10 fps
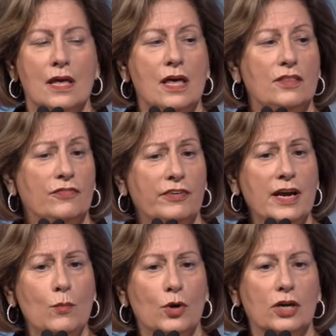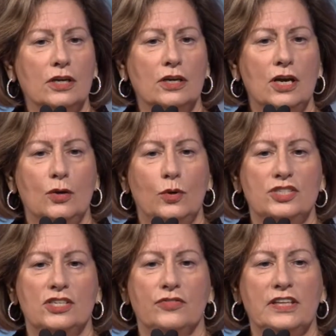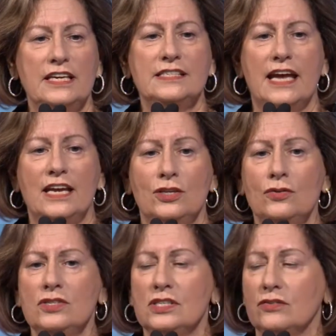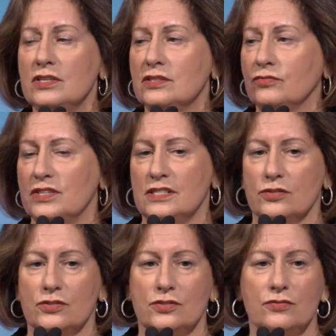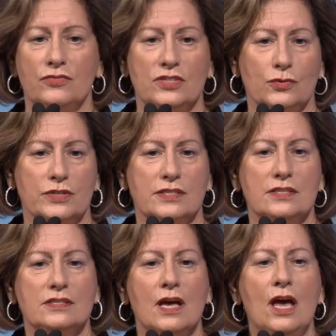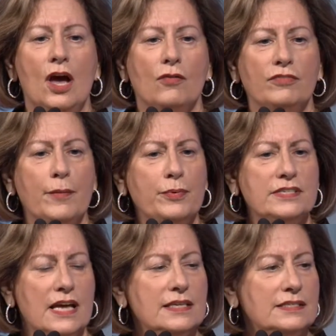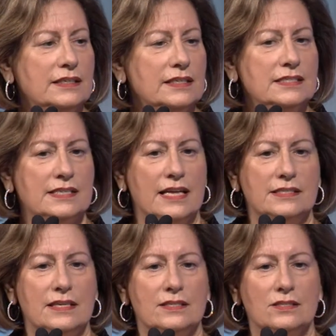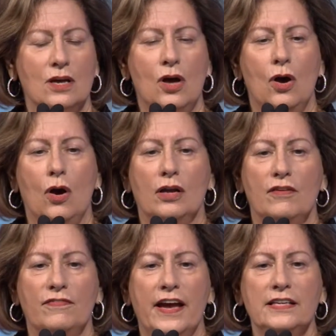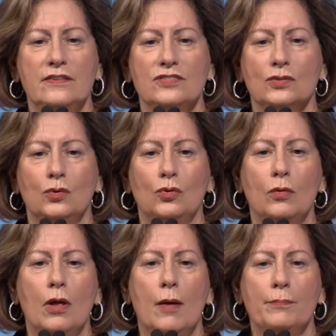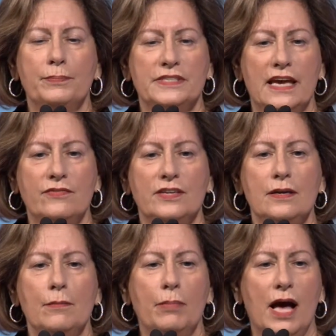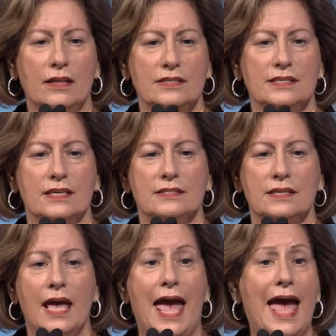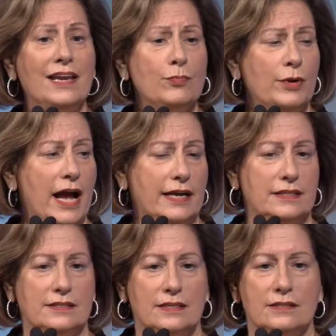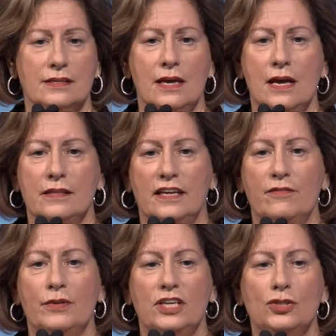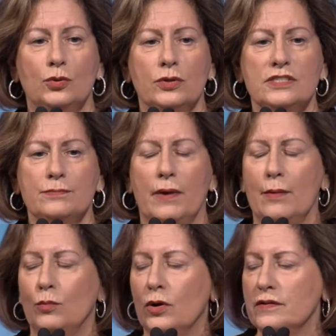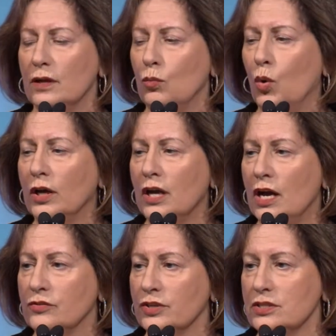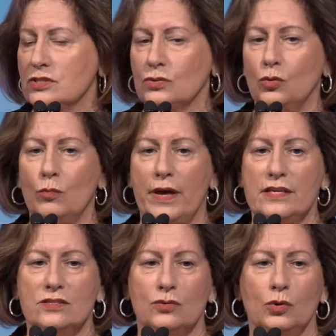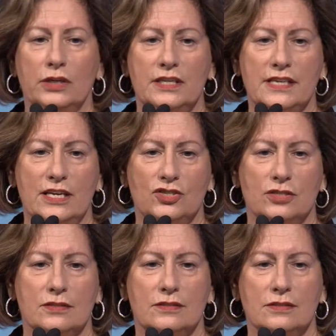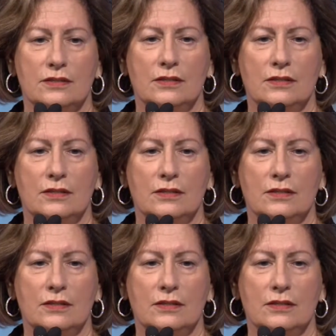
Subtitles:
The framework, which has released a new series of resources, represents the consensus on effective school safety policies and practices that have been endorsed by more than 100 school-based organizations.